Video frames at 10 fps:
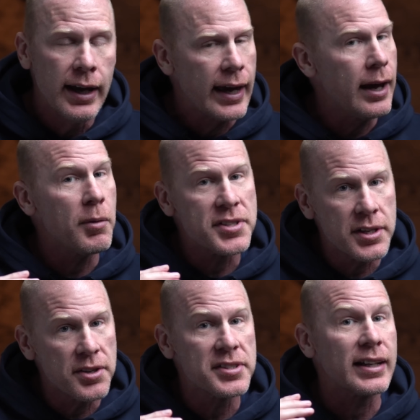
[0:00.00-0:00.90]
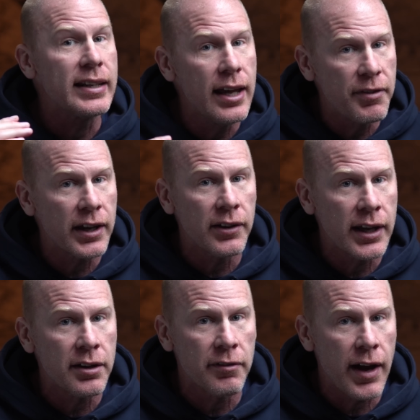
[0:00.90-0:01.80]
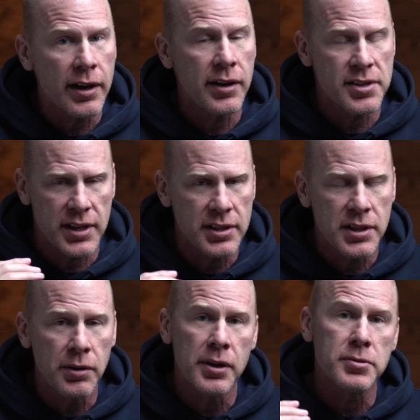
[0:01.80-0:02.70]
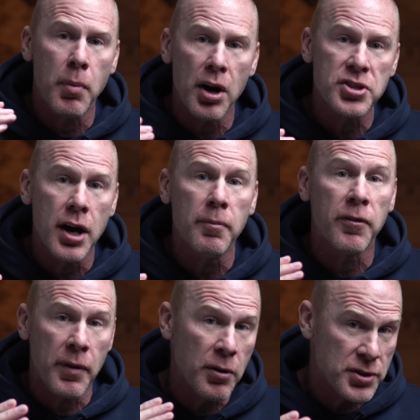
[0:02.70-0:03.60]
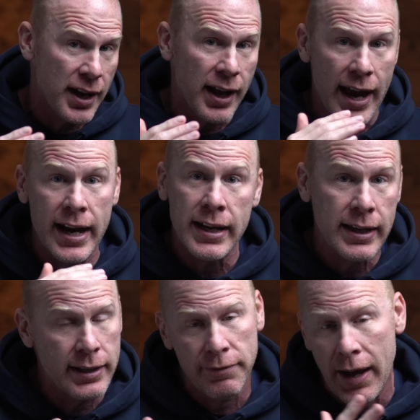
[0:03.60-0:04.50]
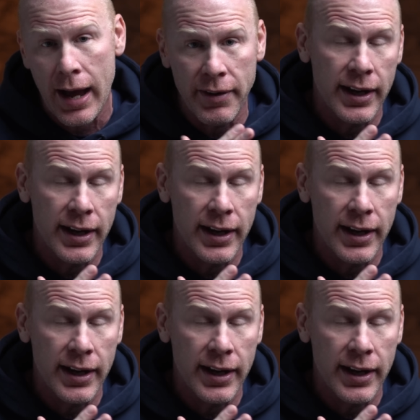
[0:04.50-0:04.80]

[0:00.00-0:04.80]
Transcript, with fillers: it was still significantly undervalued as it continued its march up from those kind of 85,